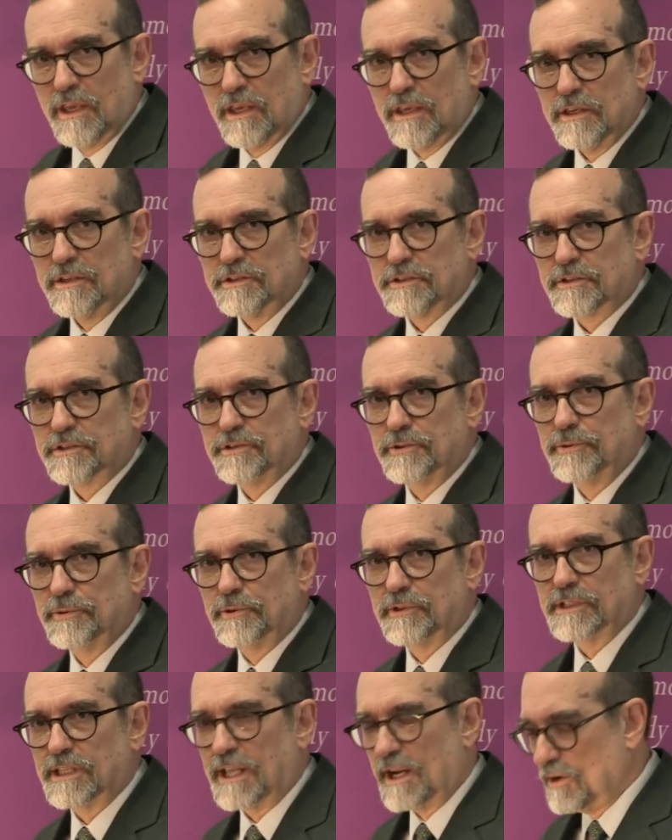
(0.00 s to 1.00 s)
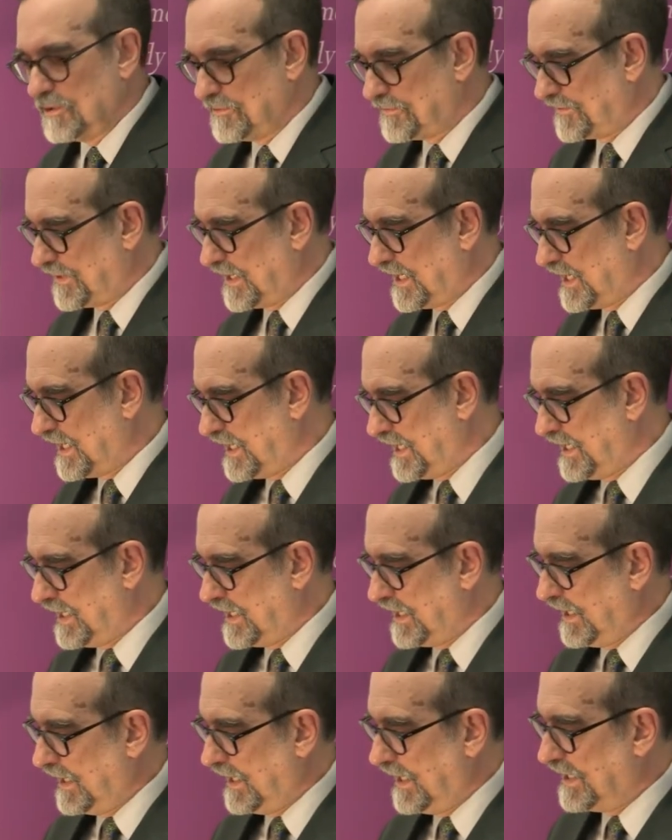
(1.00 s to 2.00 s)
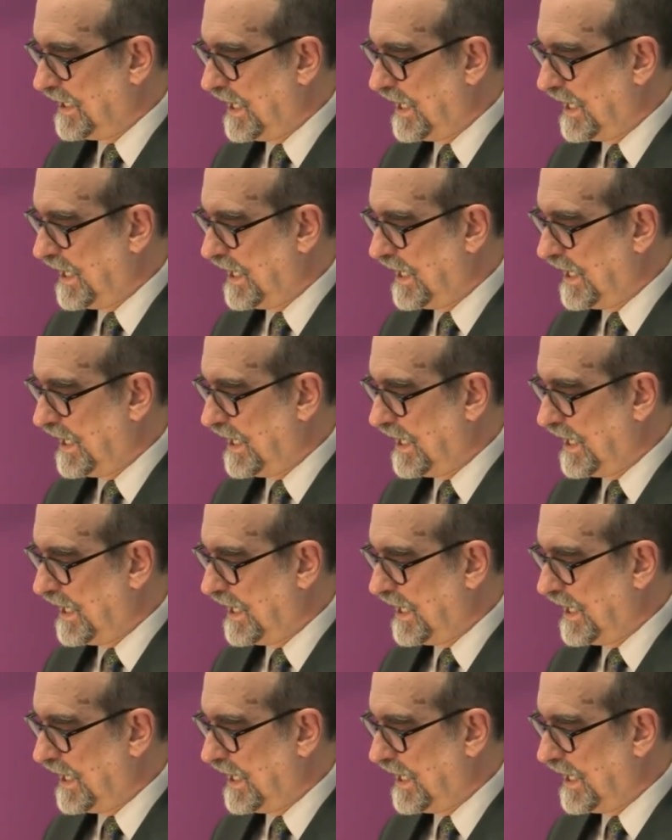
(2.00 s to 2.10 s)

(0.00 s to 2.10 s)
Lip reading: is to clarify an